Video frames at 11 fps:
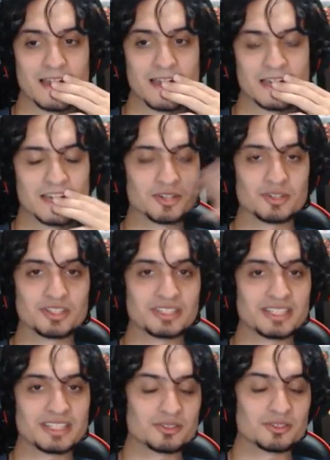don't know.
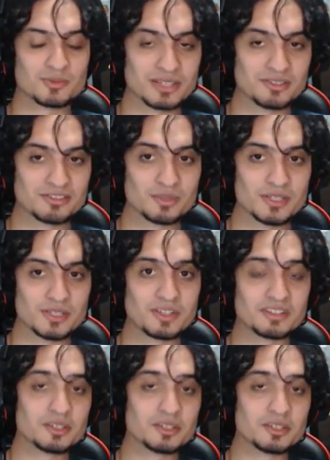Yeah, you're right. There's so many different things.
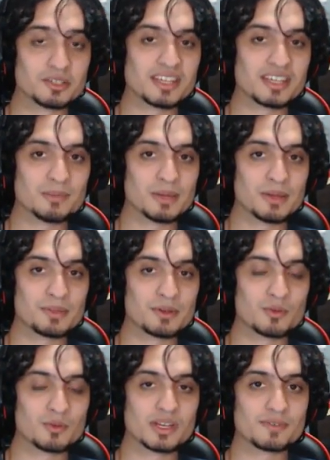You know what I was thinking about, though?
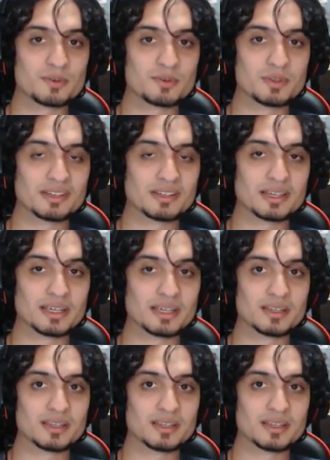What if it was like they